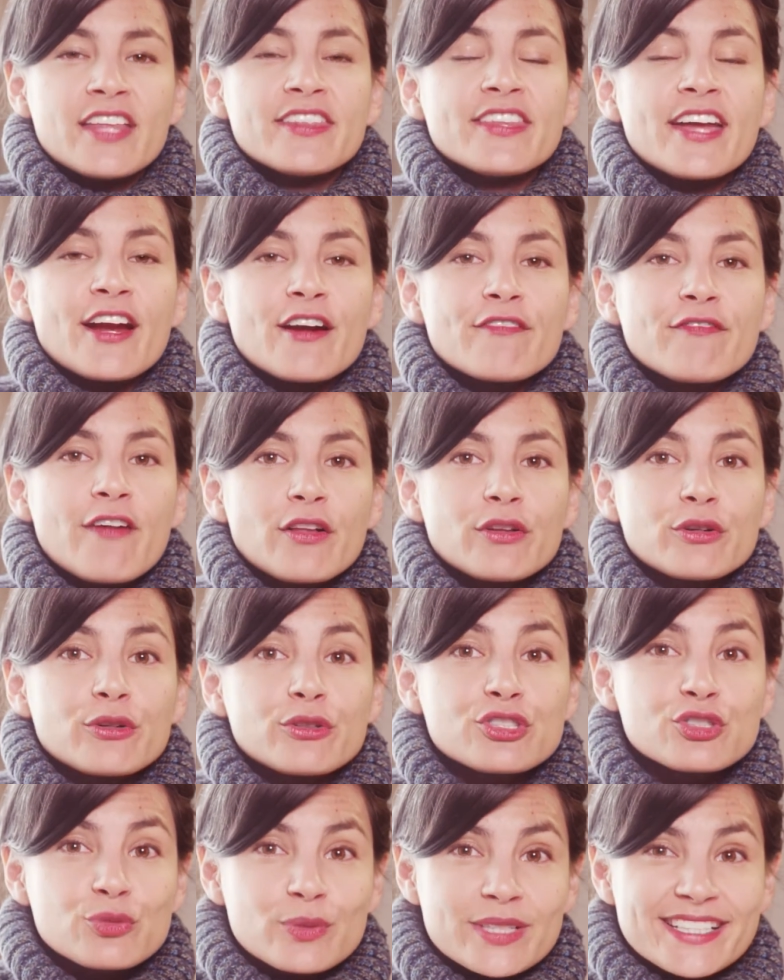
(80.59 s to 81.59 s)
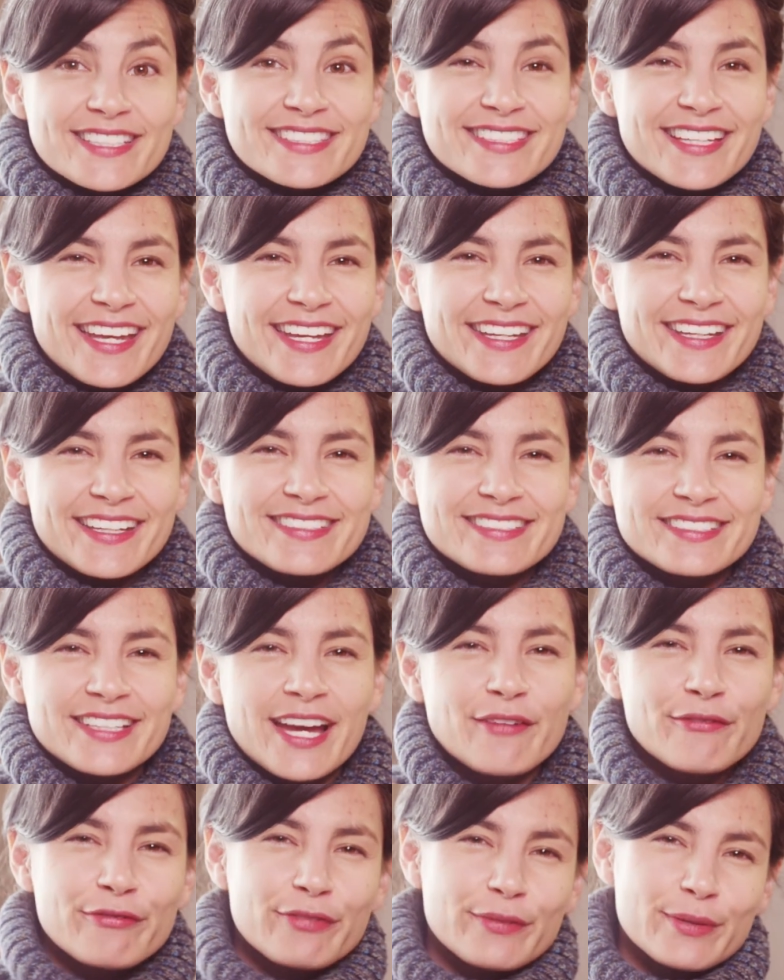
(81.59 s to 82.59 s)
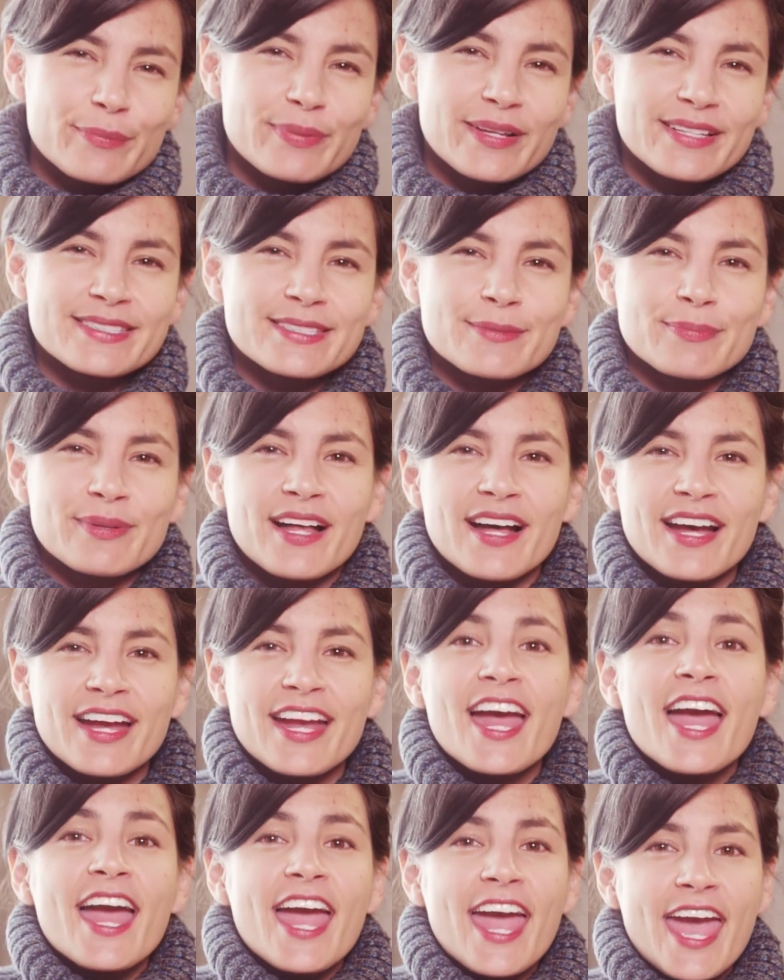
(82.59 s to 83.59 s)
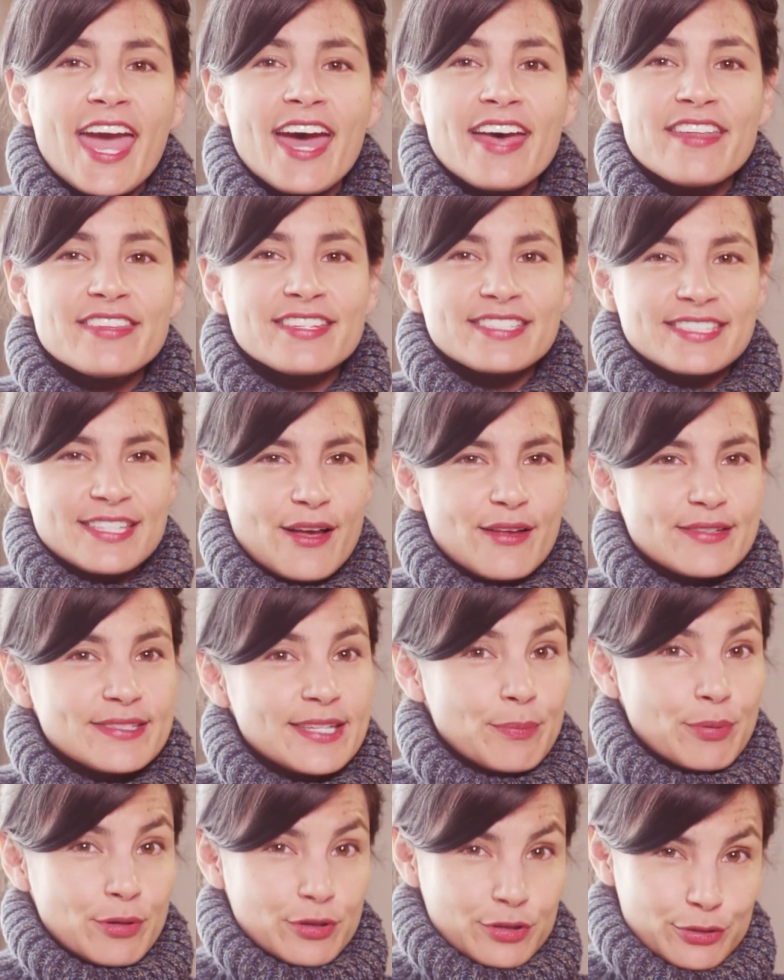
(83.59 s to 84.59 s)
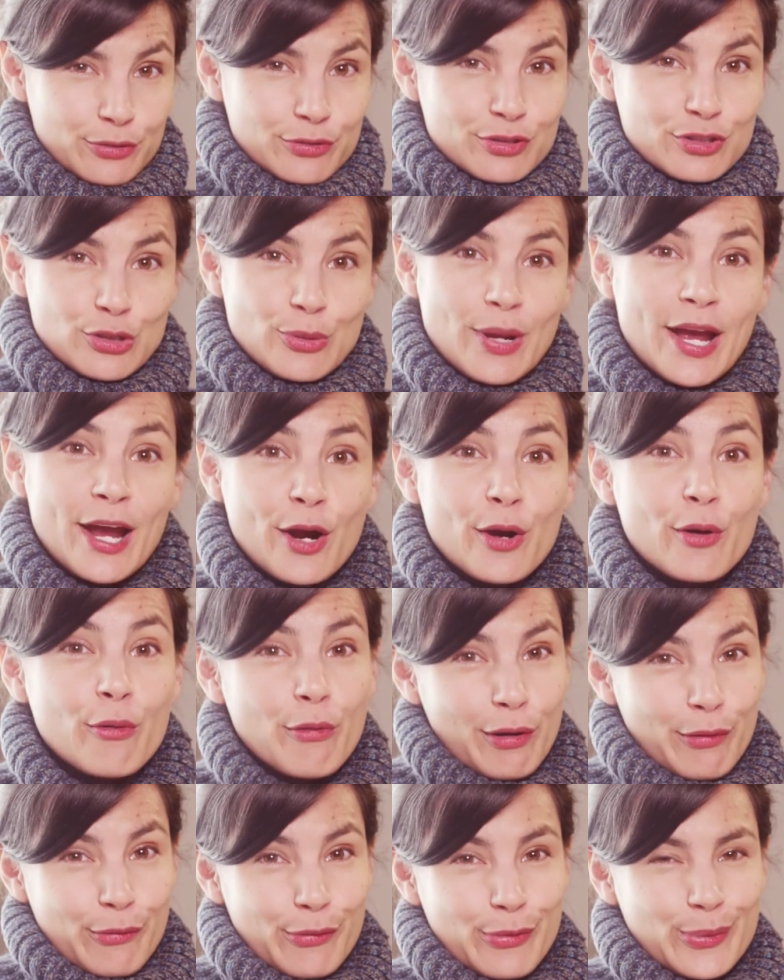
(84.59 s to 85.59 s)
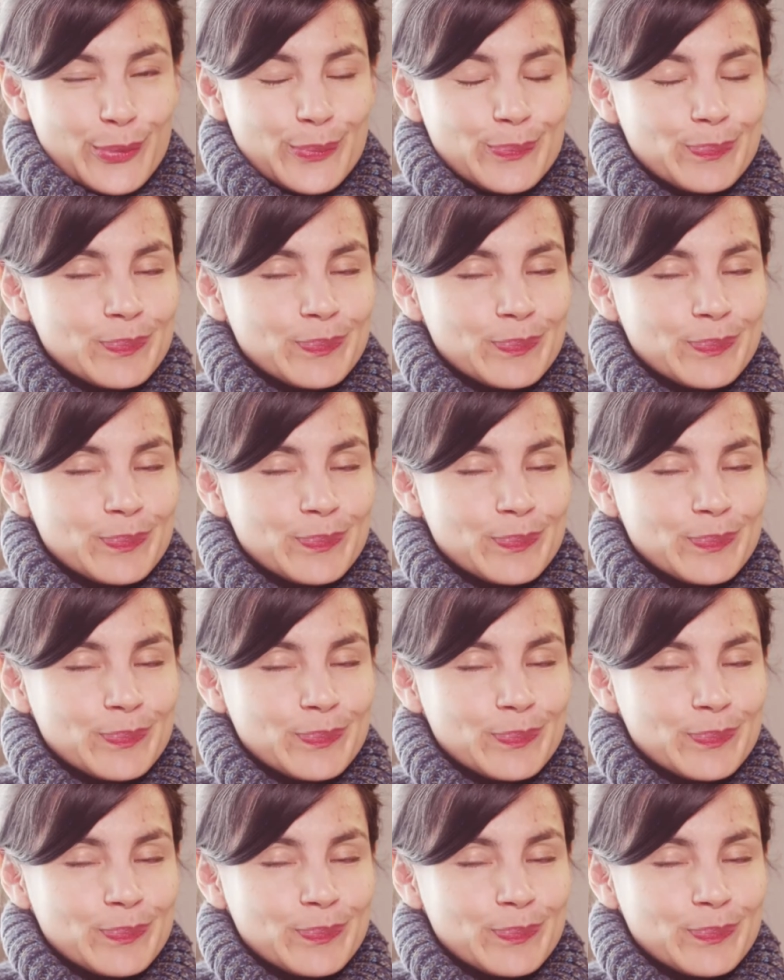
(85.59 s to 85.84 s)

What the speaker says: The hair follicle shrinks and gets cut from the blood supply and the cells that produce new hair growth.